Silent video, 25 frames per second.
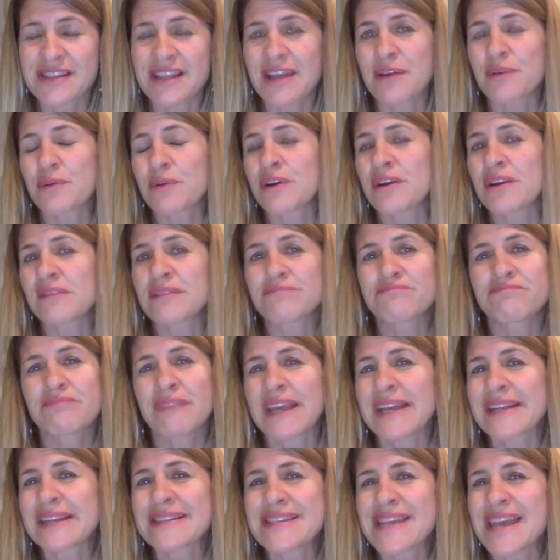They were
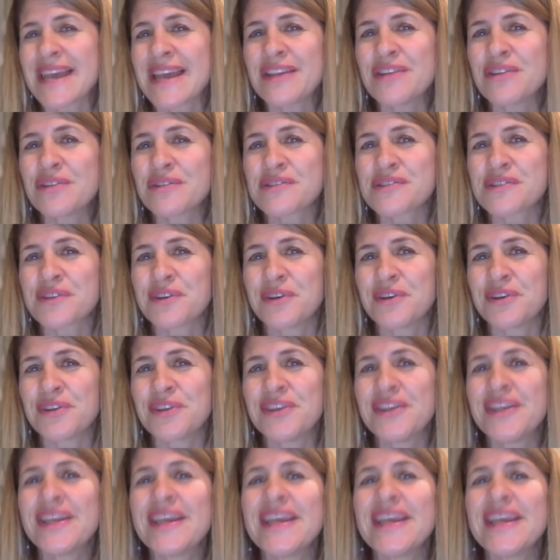like 10 years old,